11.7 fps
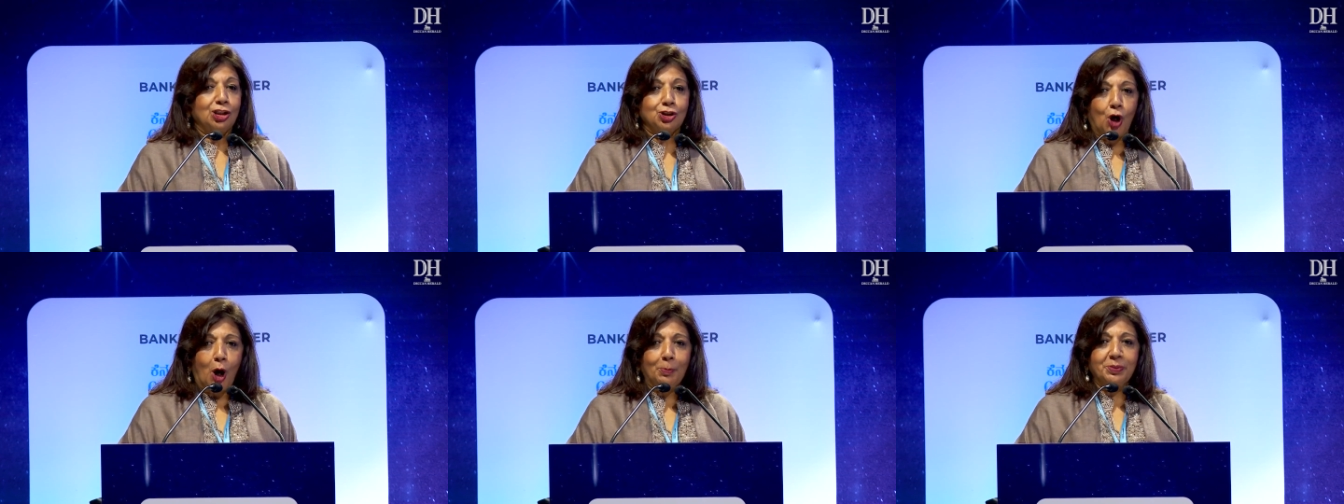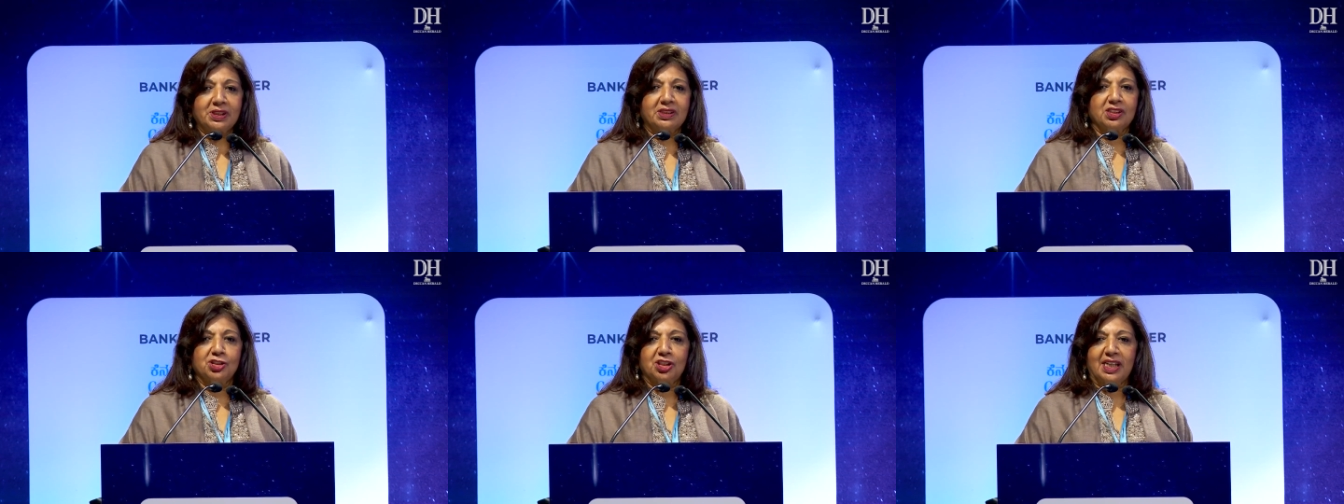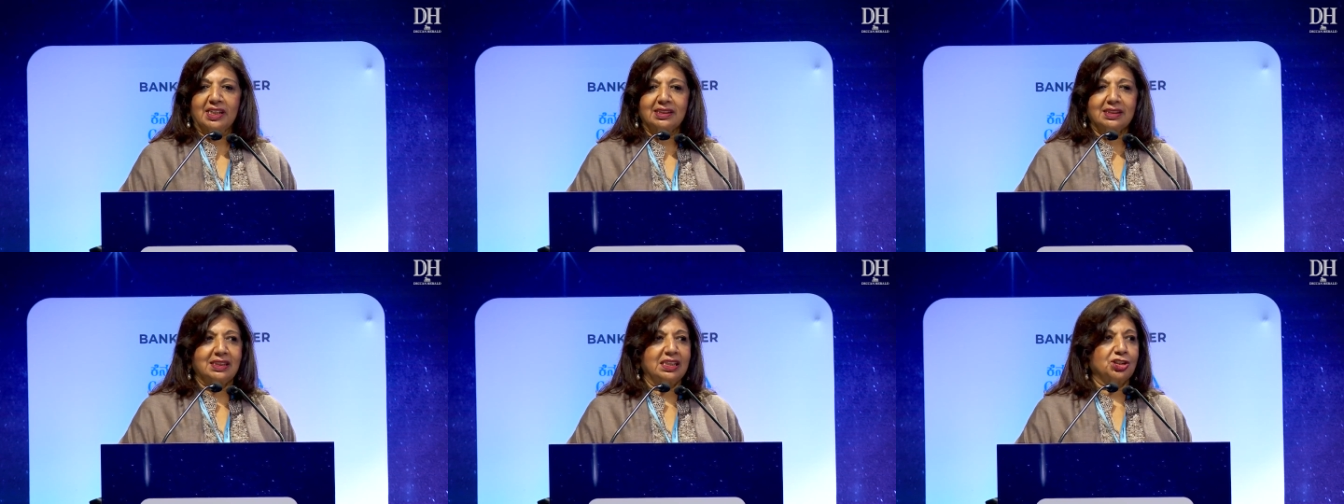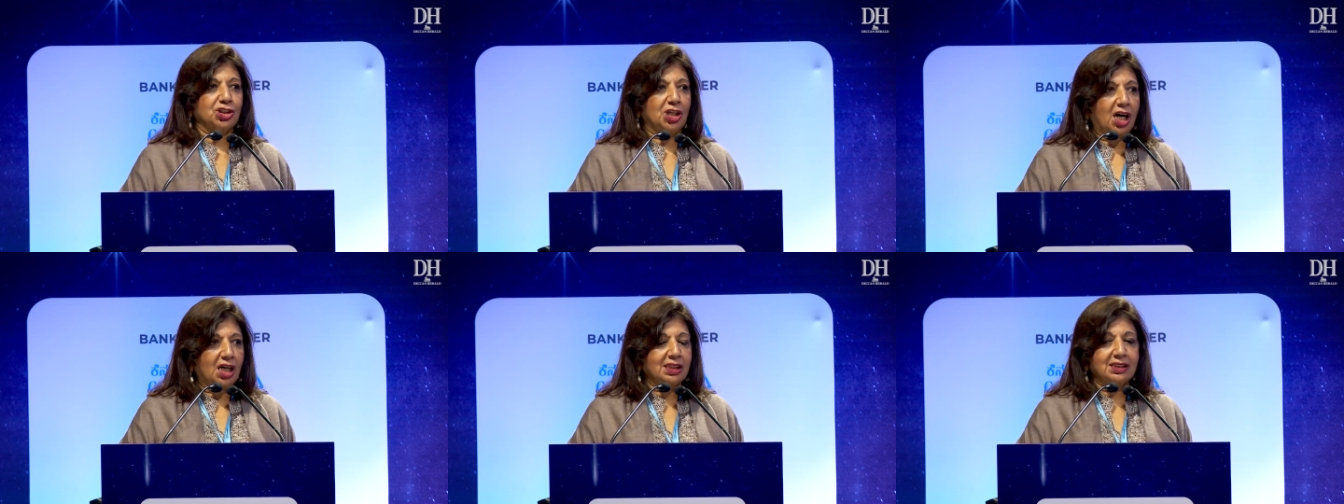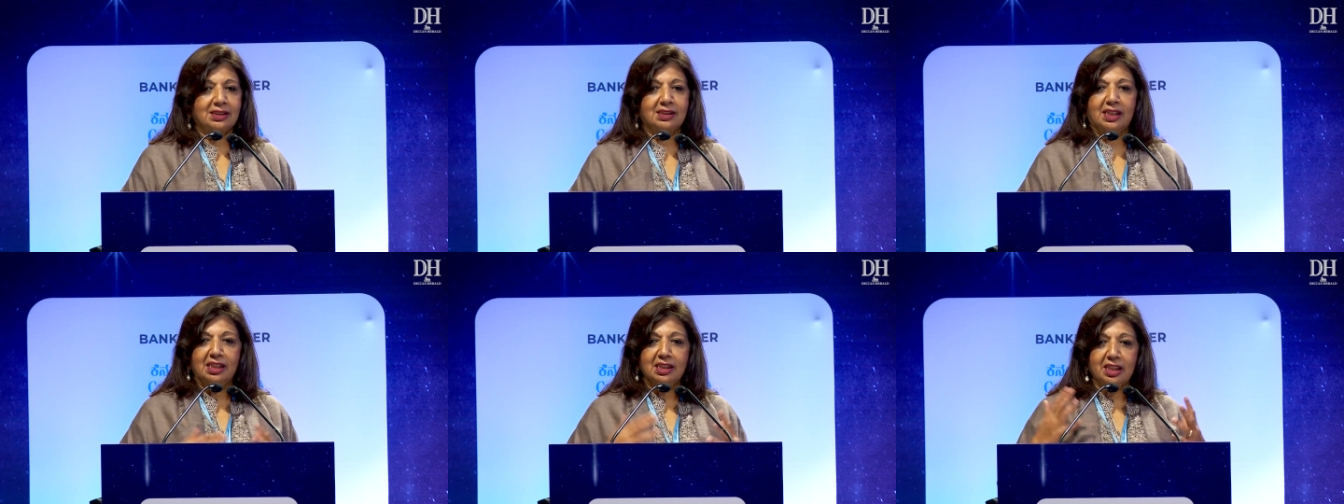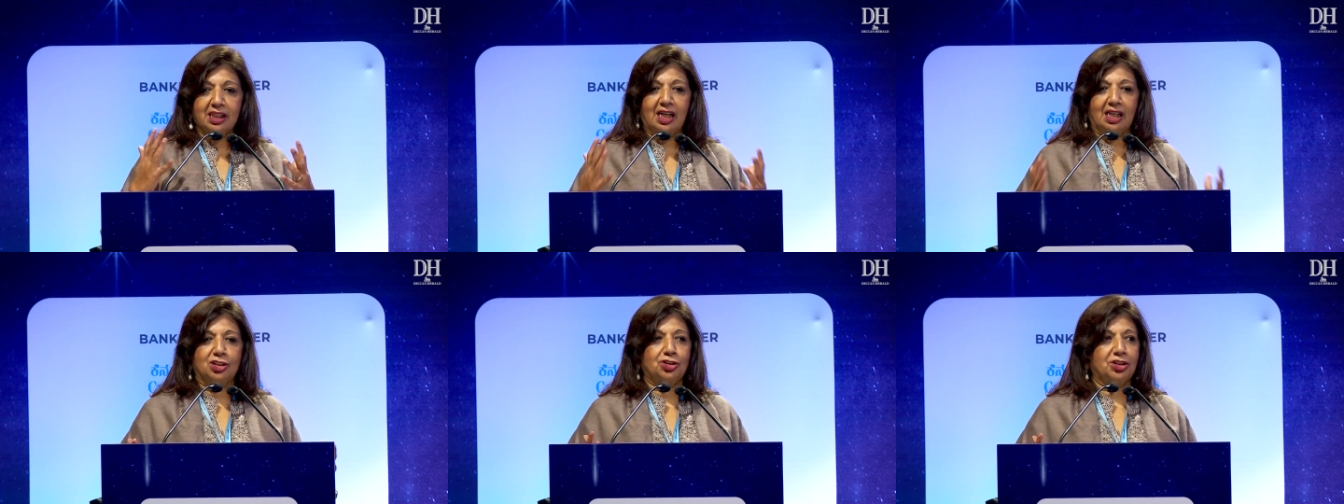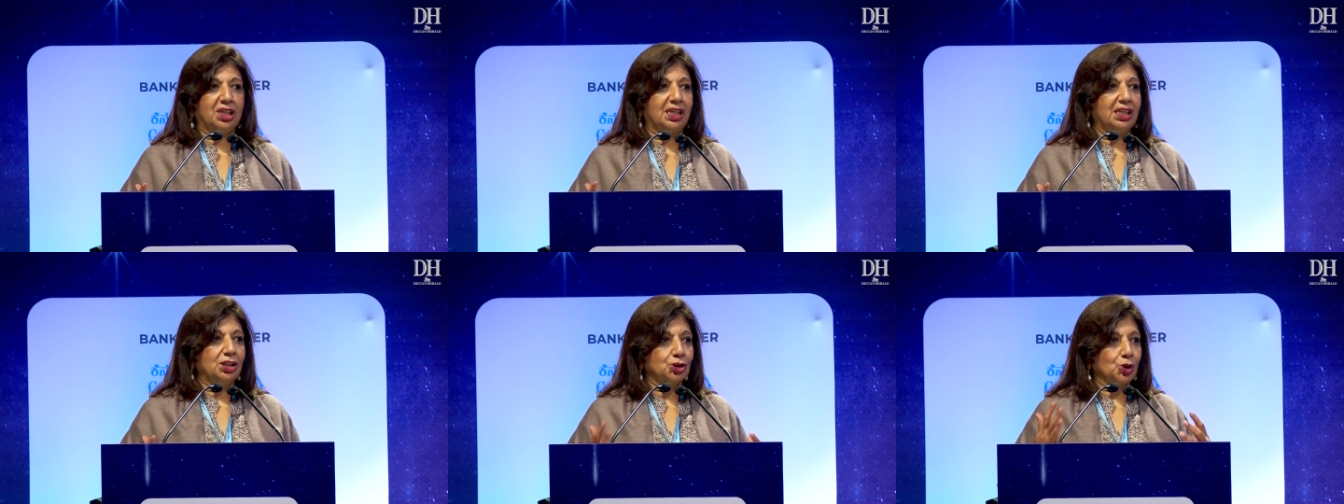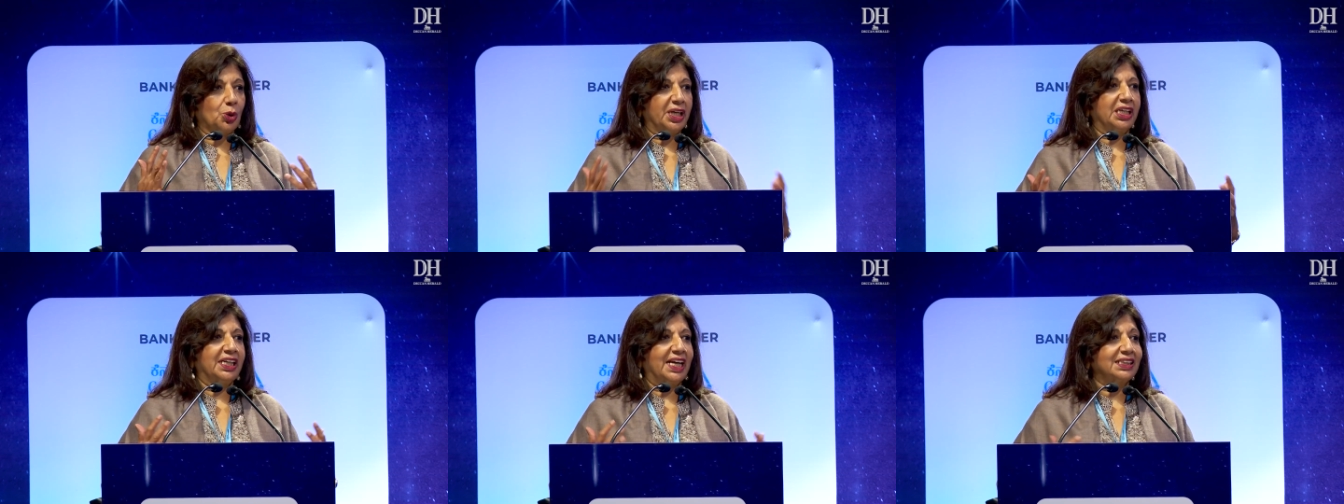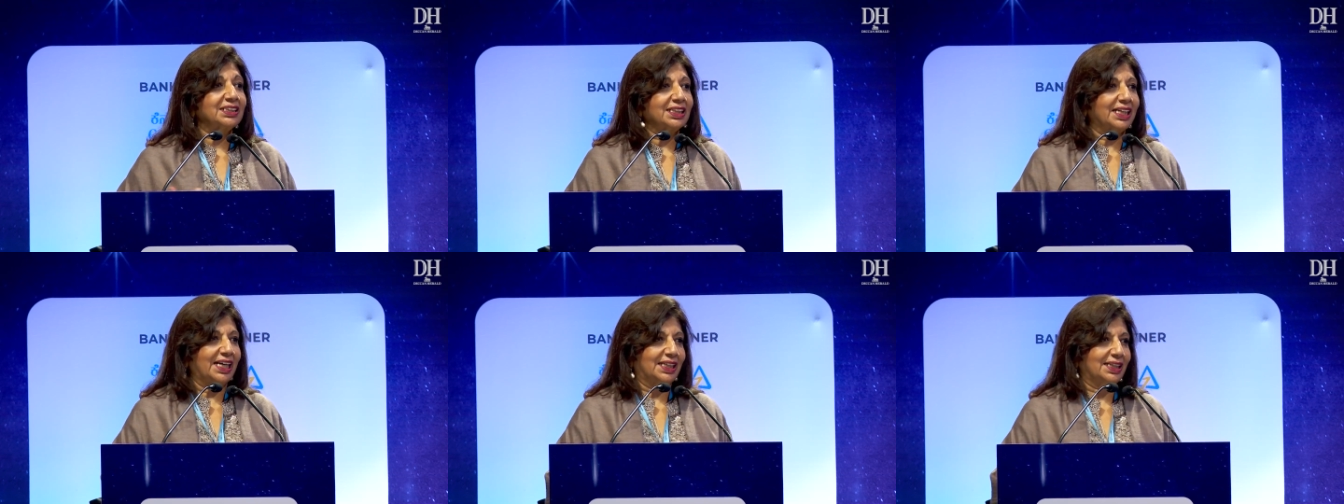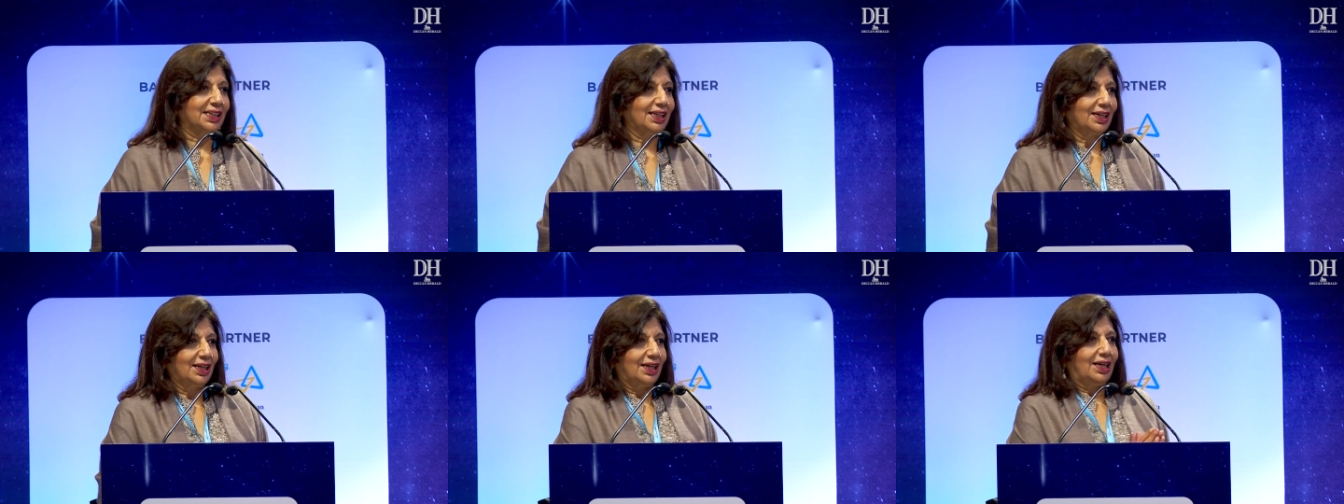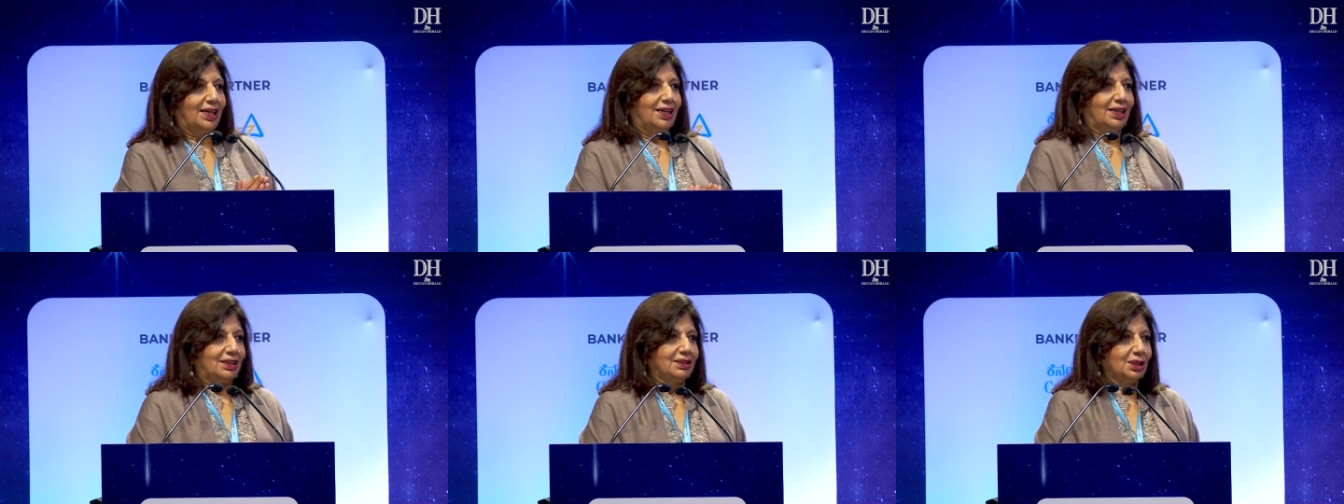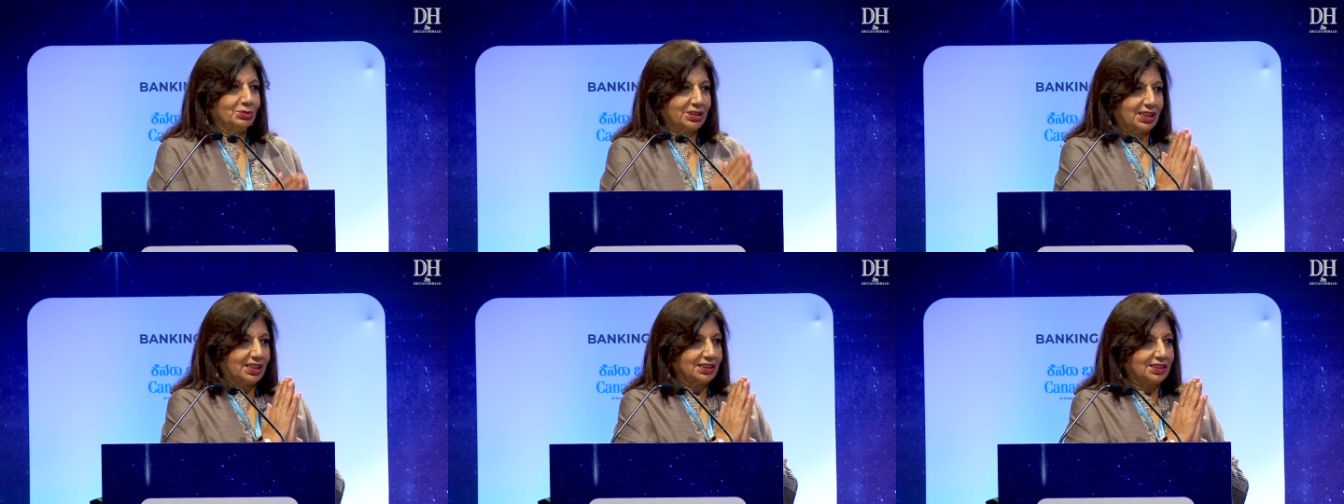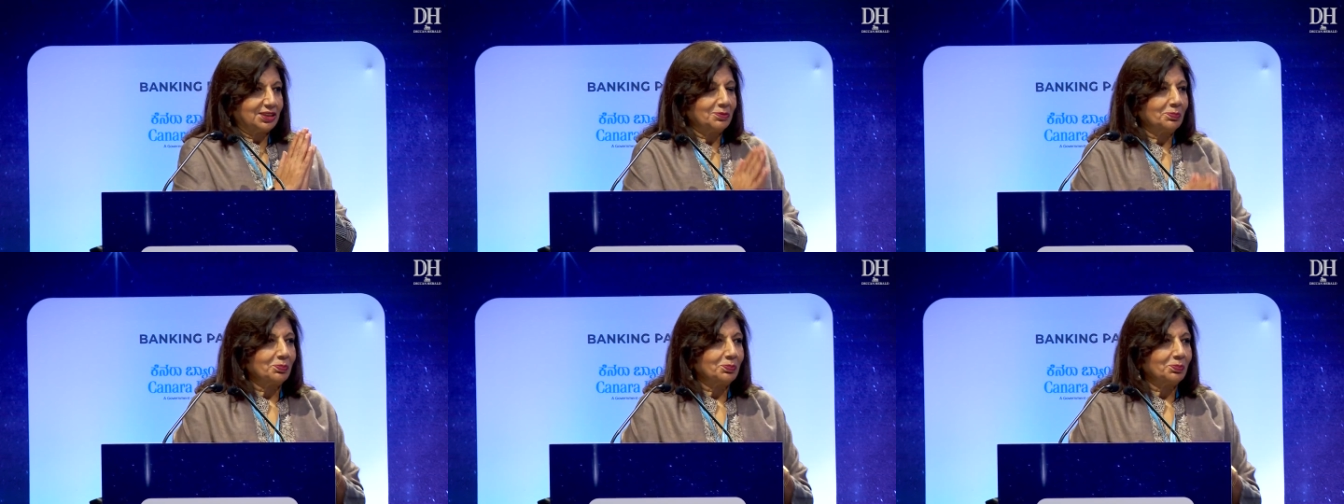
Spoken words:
topped the GST charts in the country, showing yet again, Namaskara sir,